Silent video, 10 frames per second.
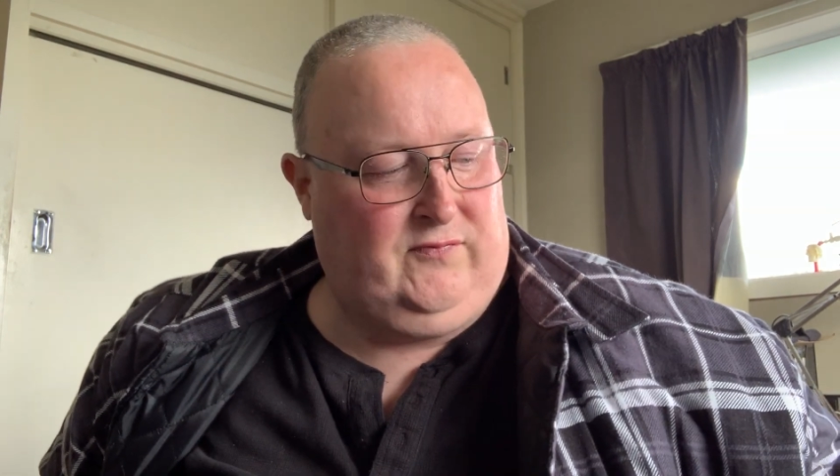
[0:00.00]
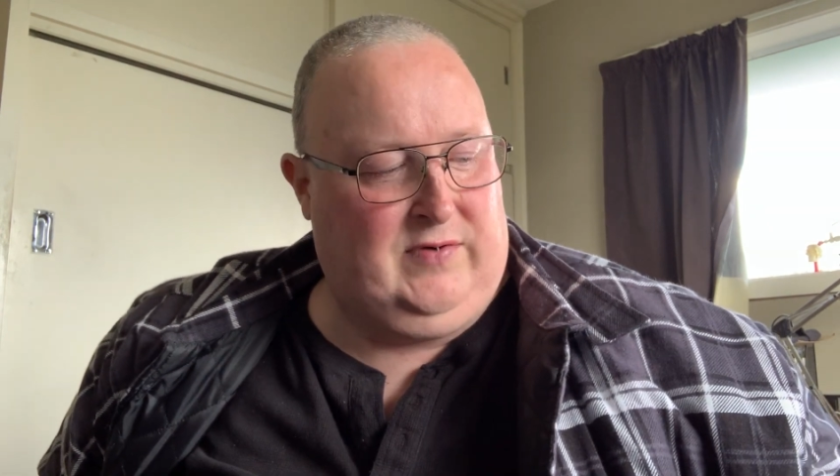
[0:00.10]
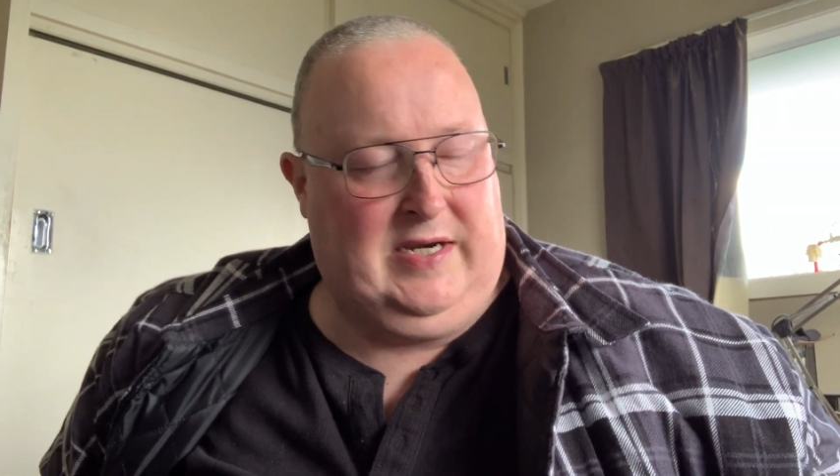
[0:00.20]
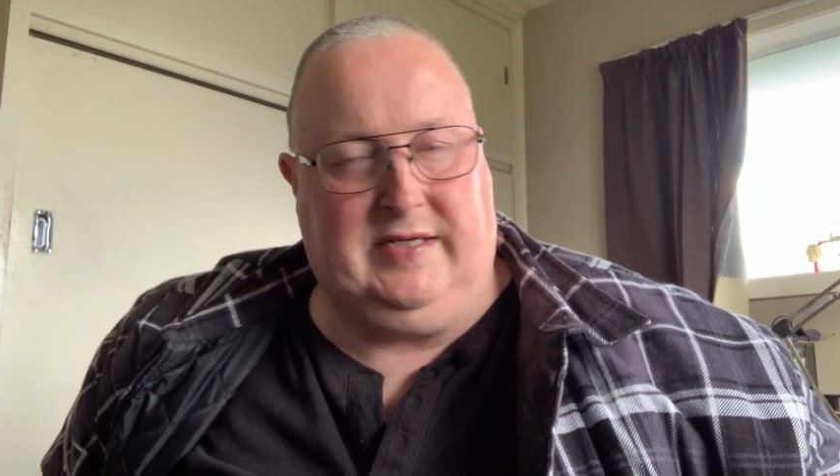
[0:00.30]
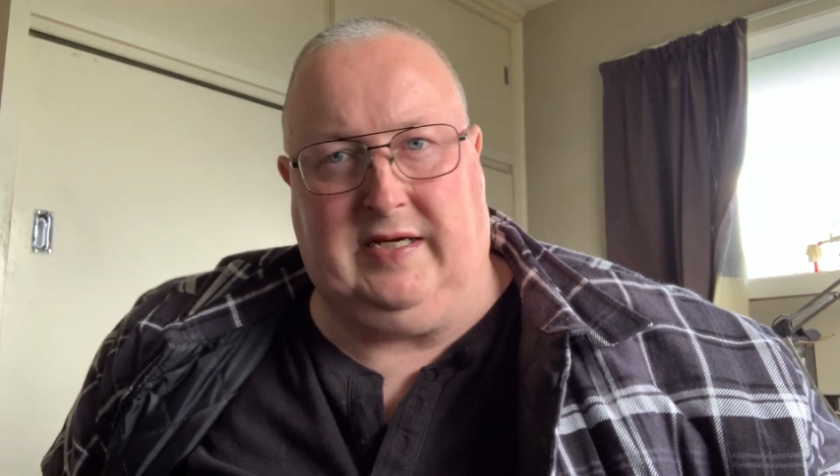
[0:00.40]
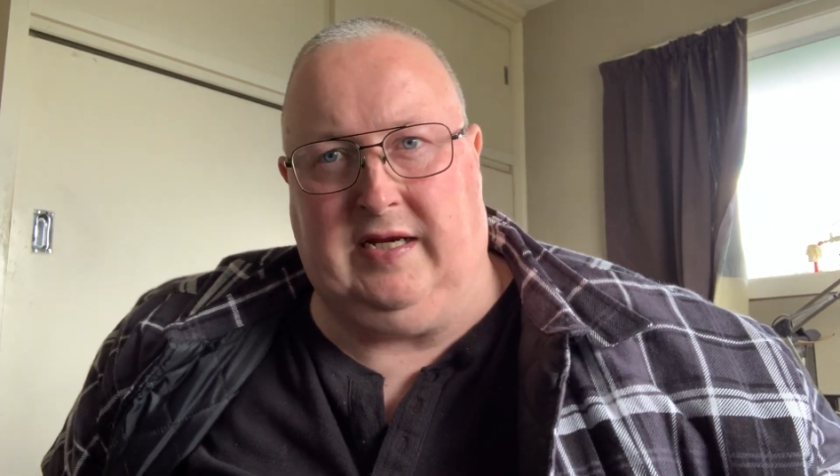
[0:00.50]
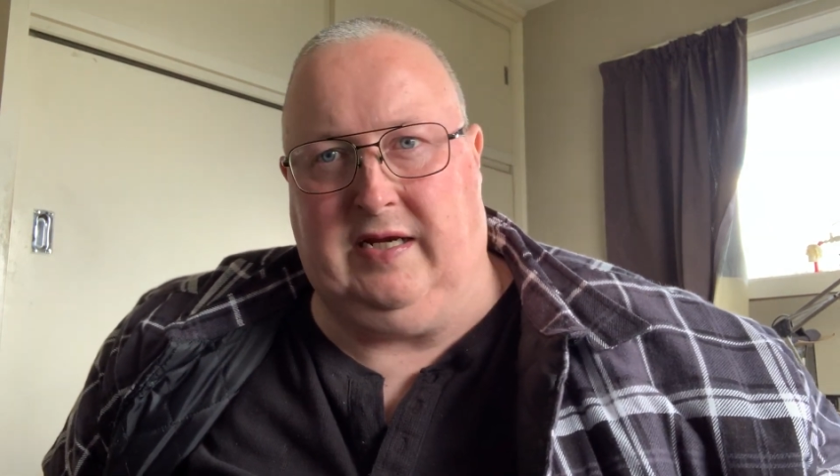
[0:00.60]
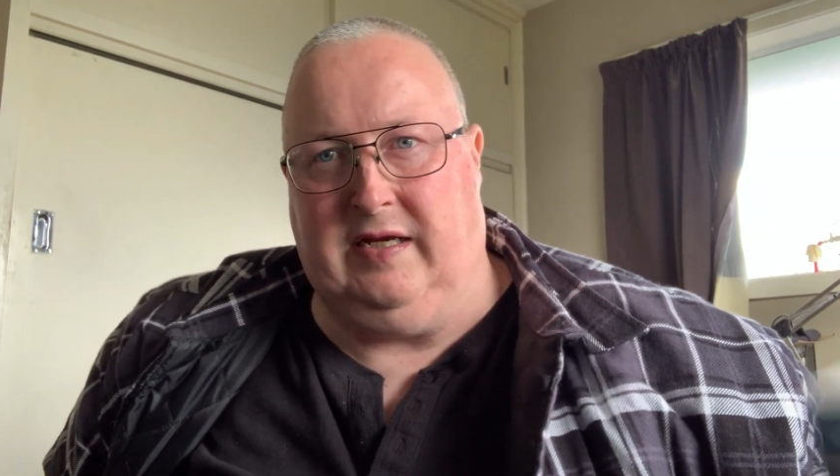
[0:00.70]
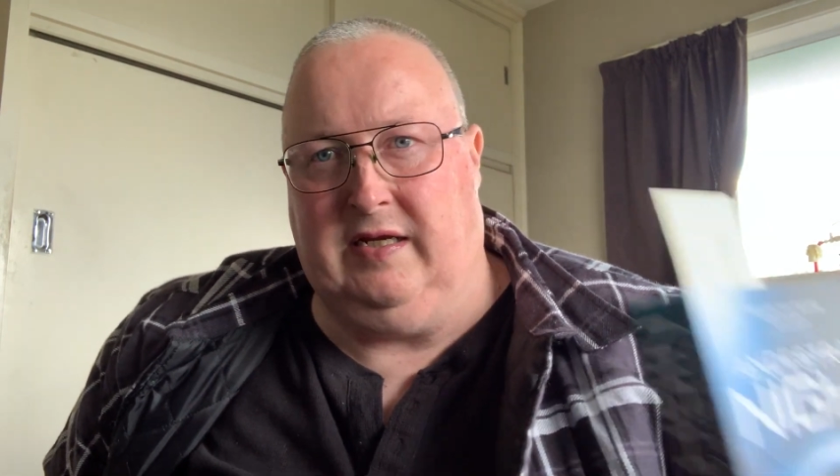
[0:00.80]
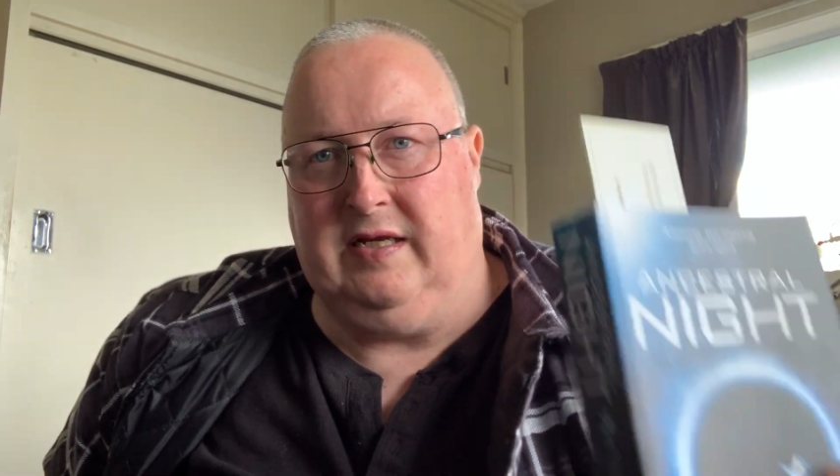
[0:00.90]

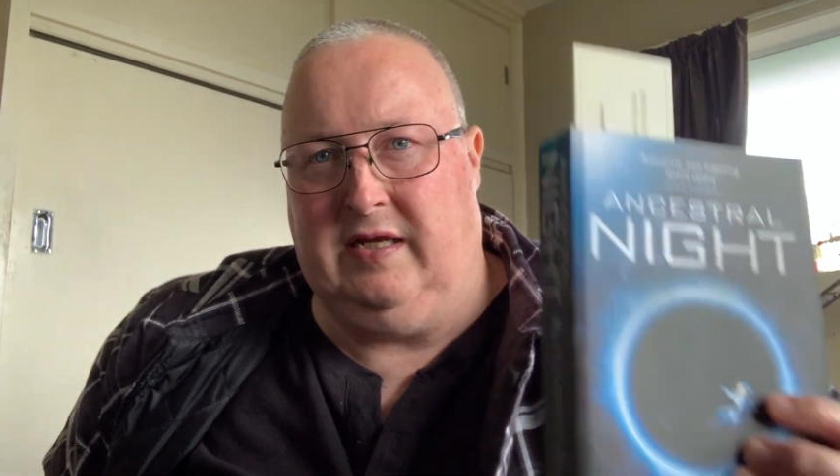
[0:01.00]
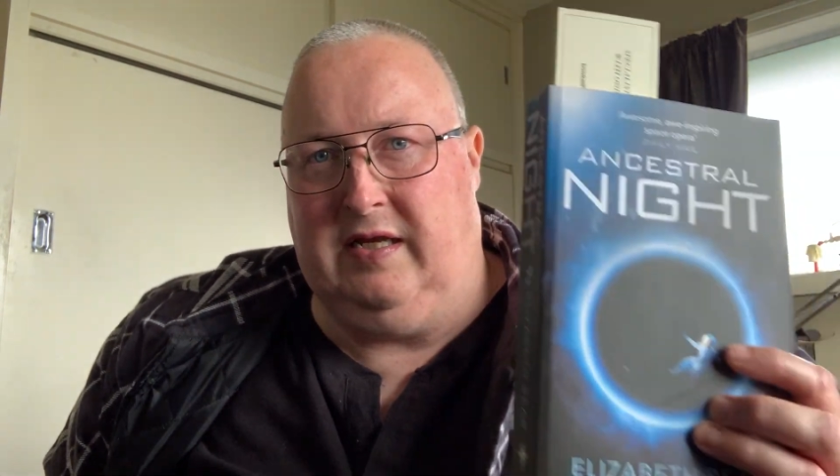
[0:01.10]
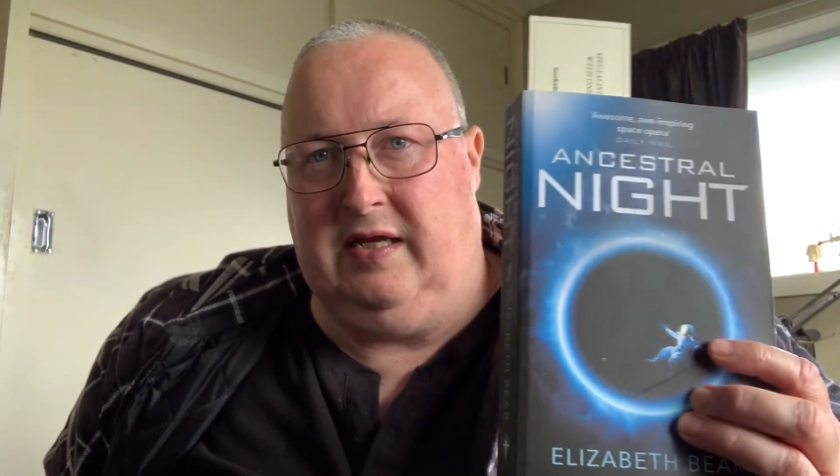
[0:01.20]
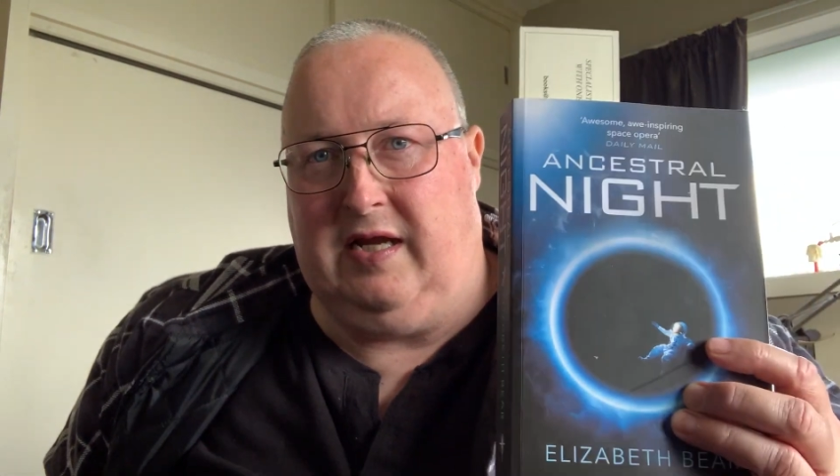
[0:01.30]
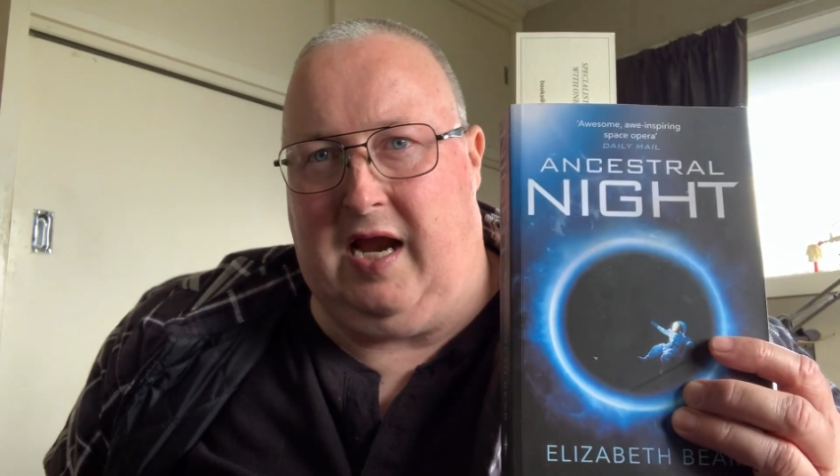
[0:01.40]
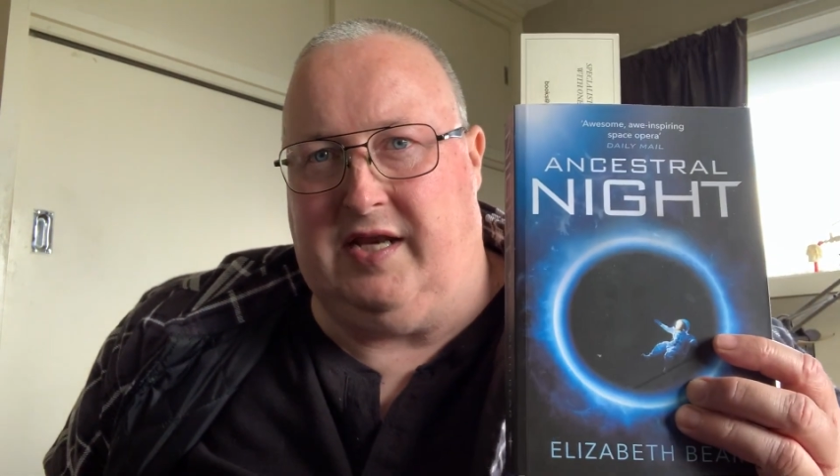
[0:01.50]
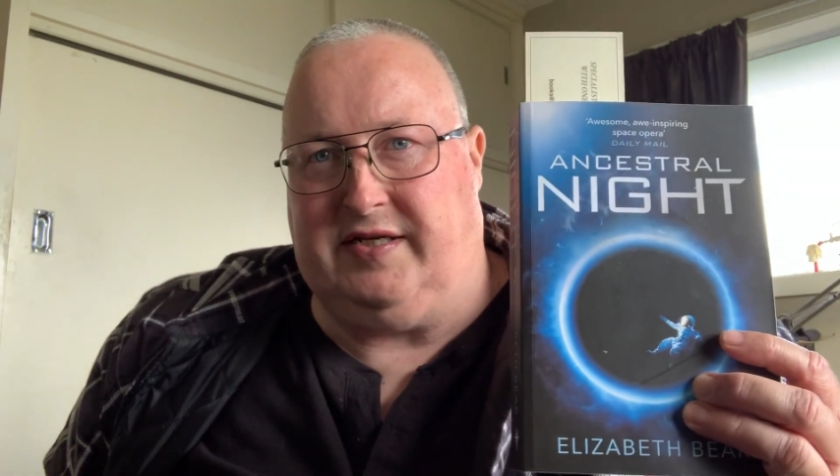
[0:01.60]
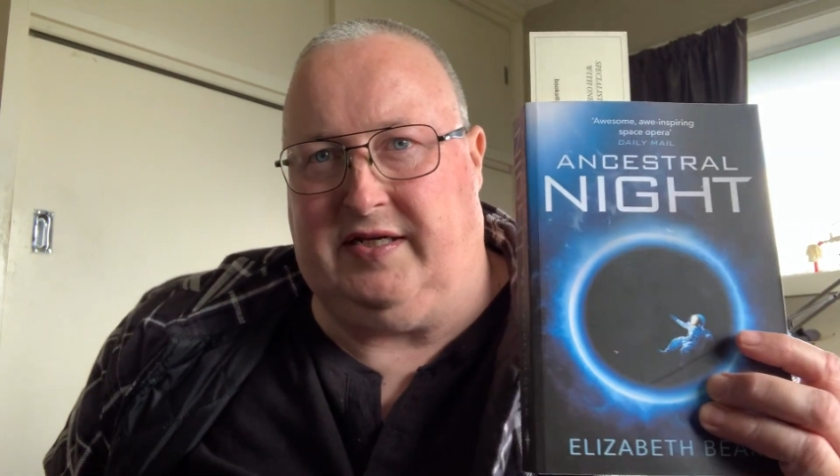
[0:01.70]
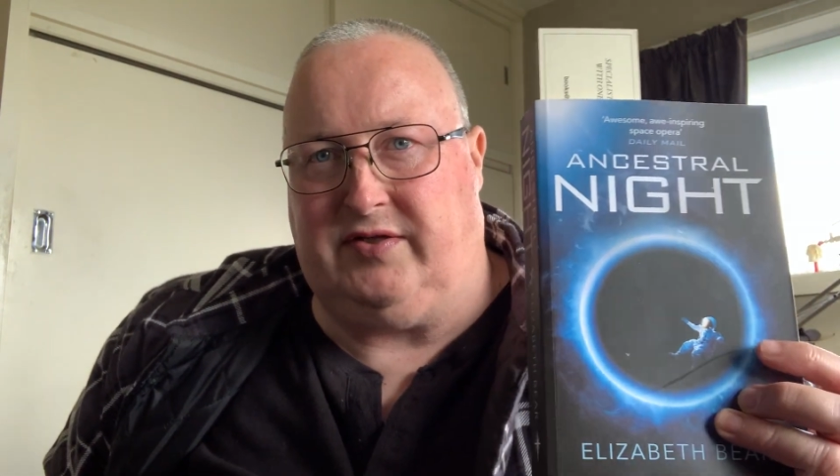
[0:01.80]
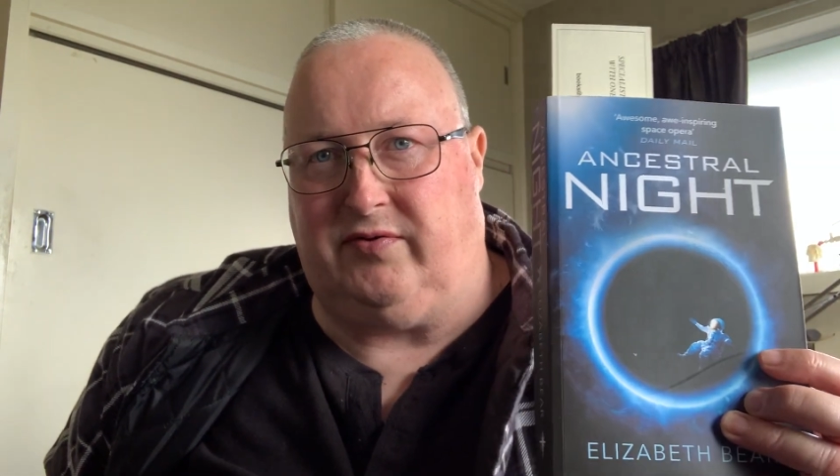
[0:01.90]
reading
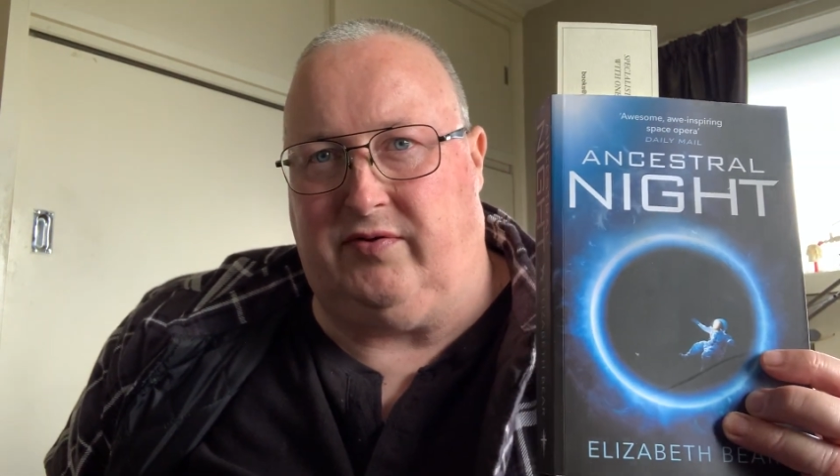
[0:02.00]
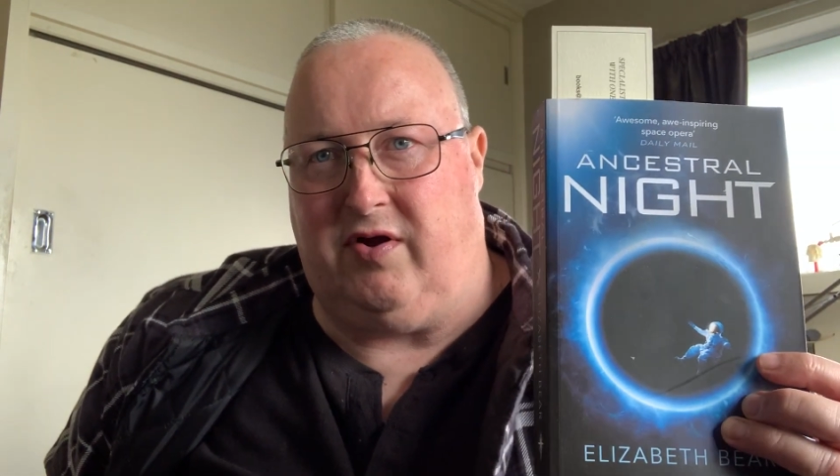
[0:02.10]
Ancestral